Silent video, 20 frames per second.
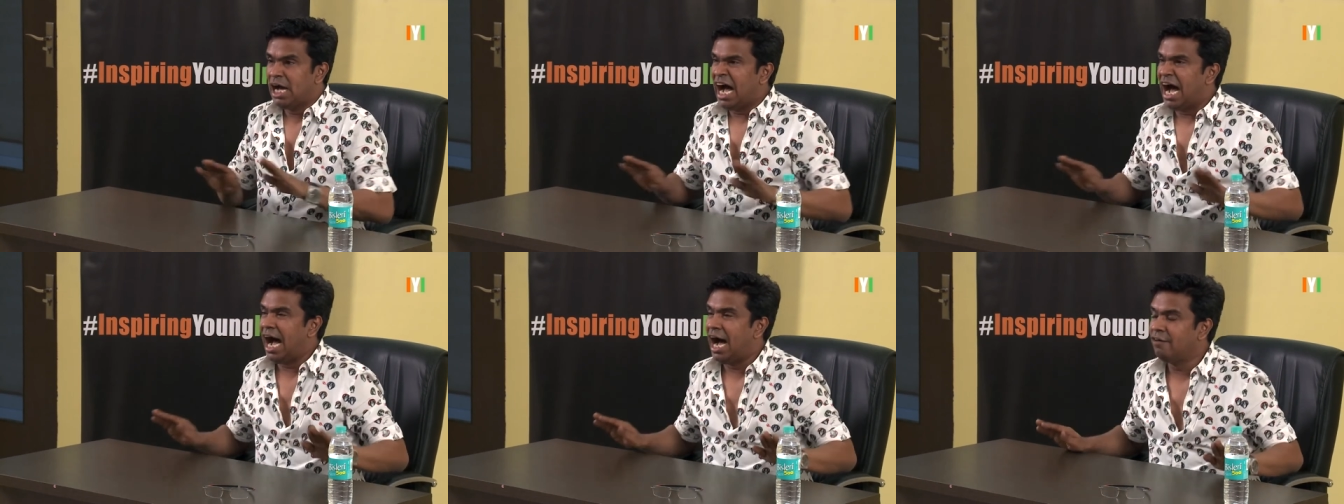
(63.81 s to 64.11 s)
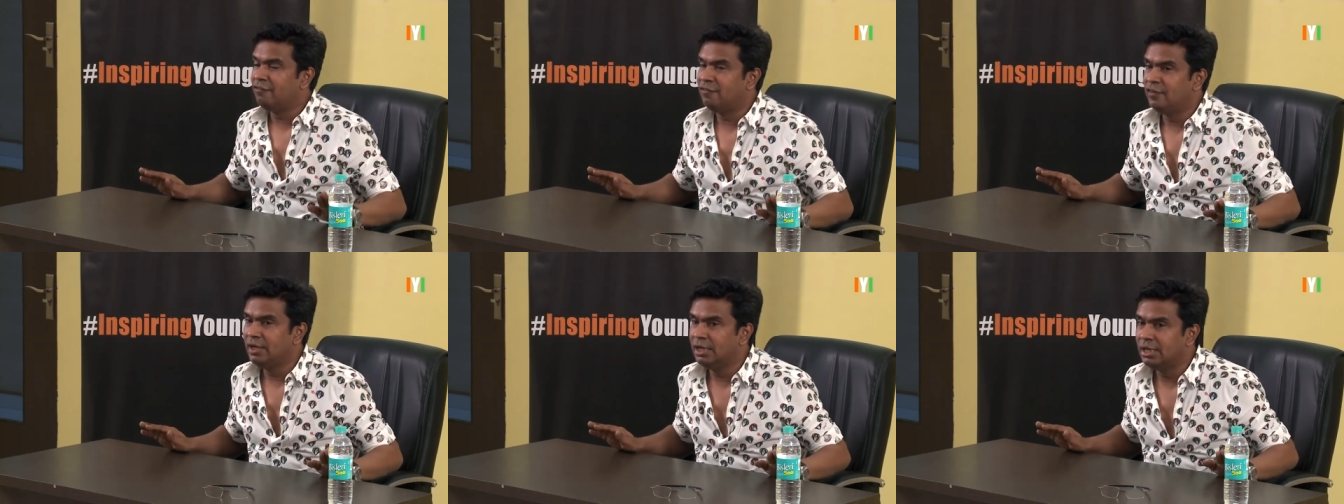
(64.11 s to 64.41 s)

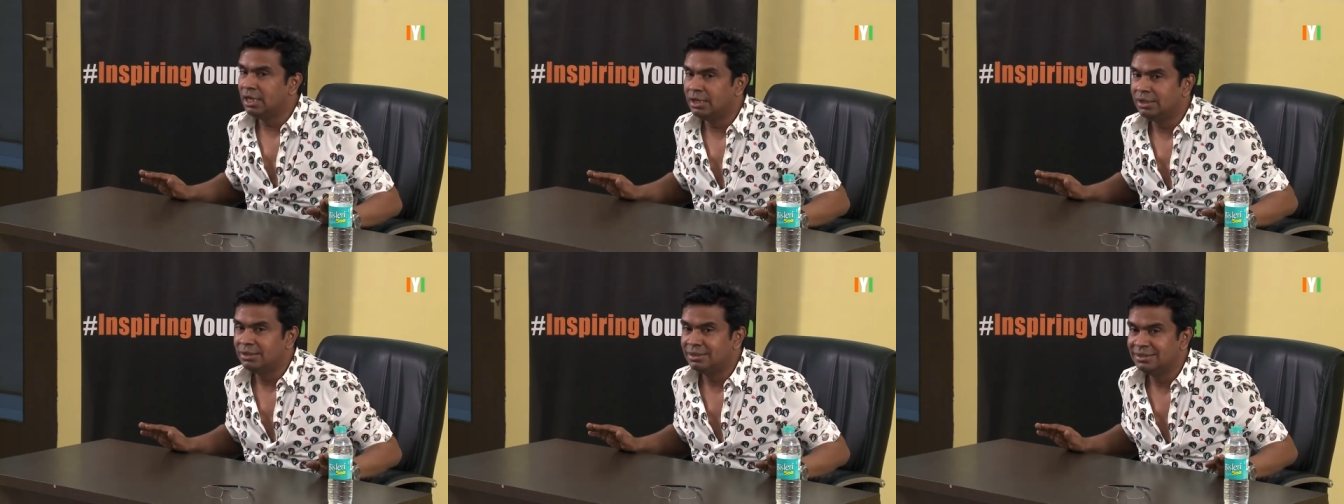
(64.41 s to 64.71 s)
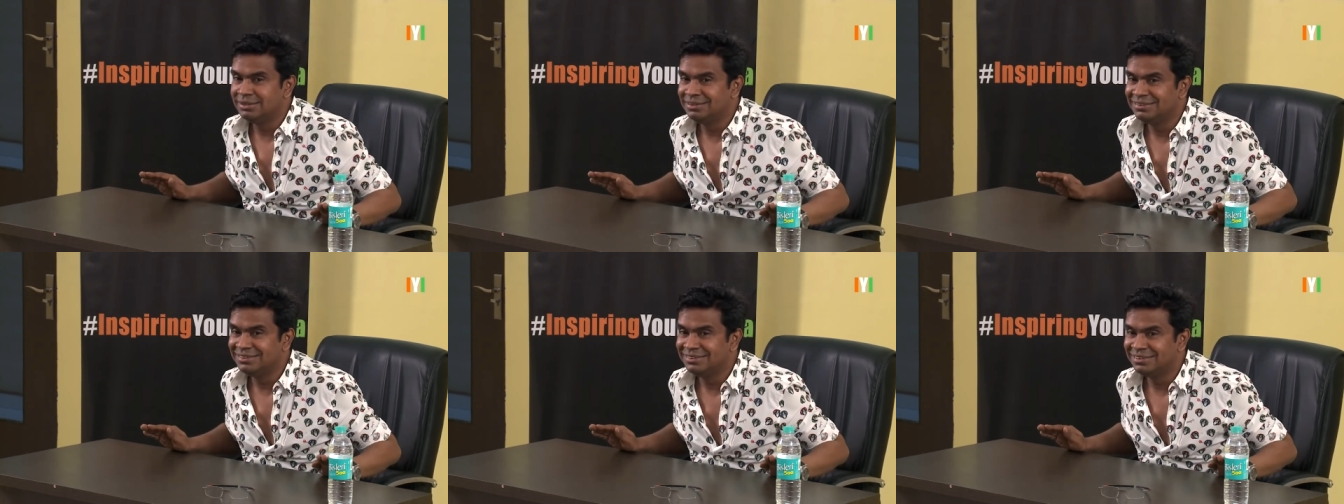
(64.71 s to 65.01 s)
Half an hour
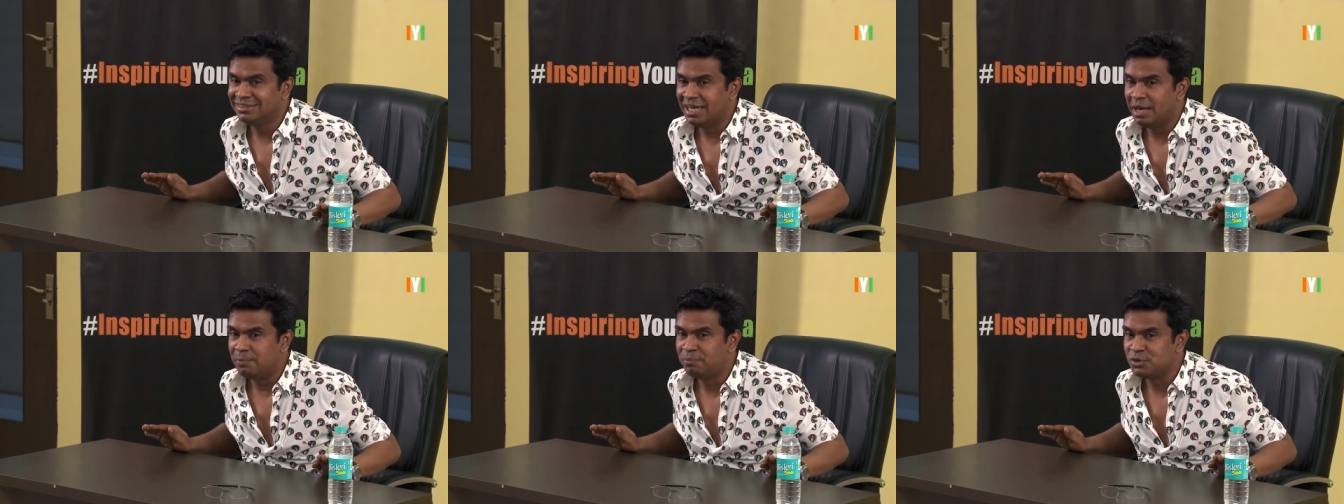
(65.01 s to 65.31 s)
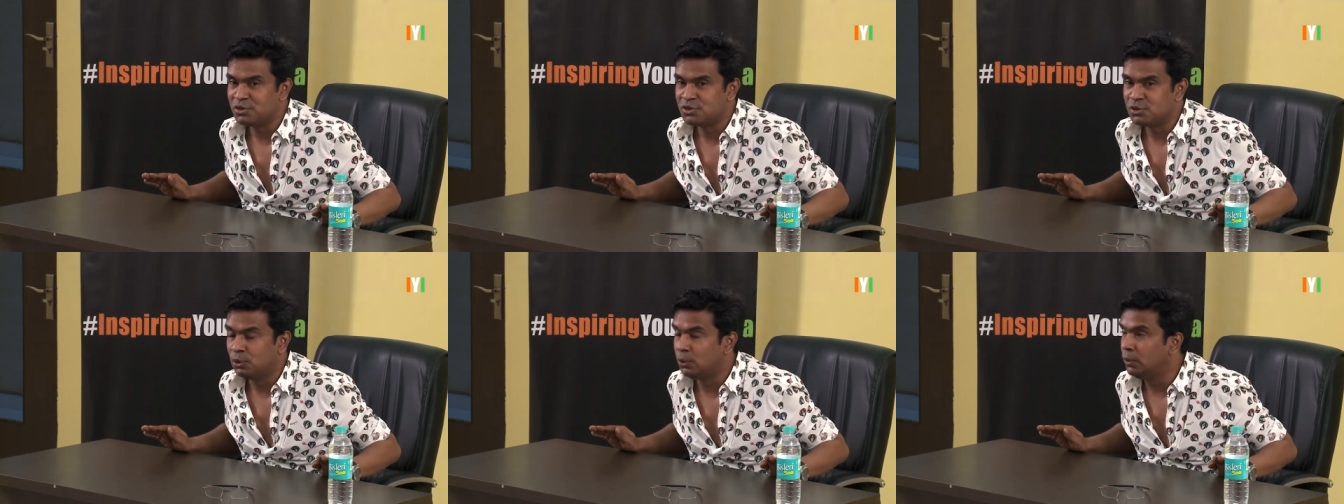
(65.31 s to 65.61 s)

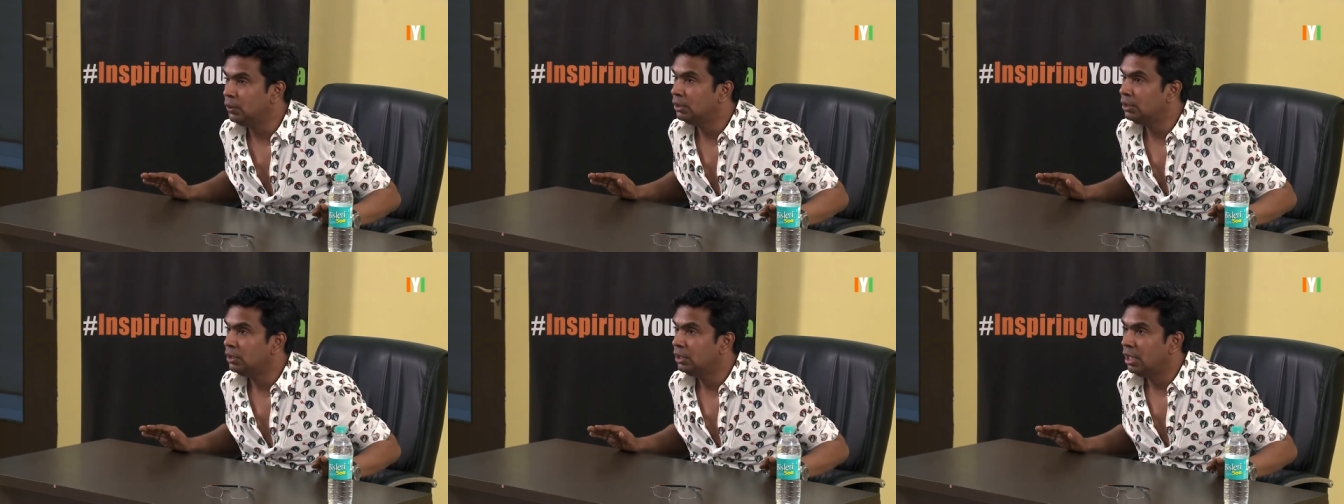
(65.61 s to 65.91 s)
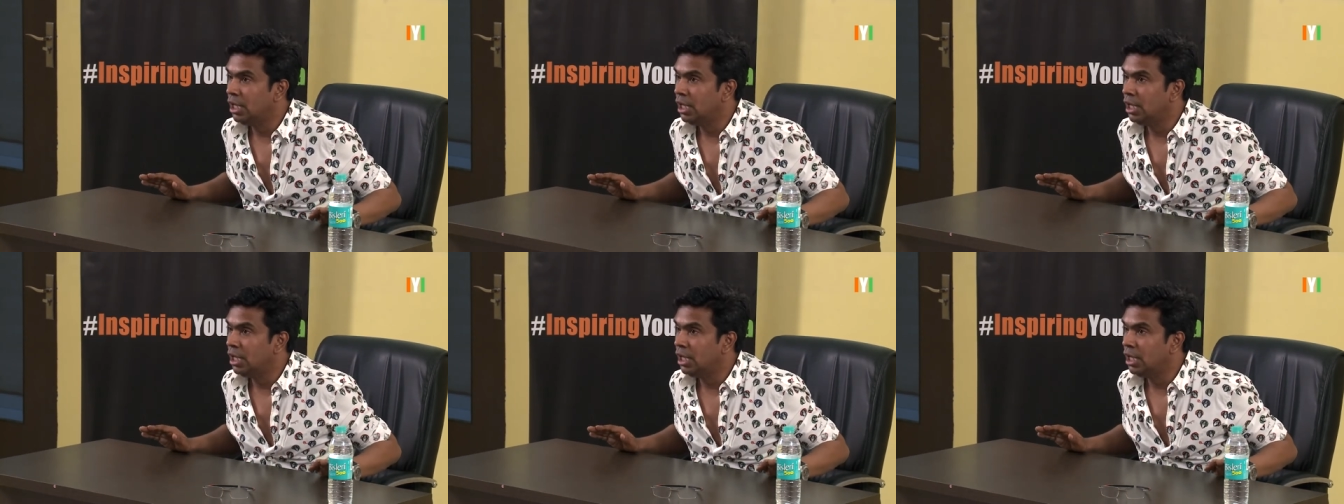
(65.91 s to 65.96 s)
episode.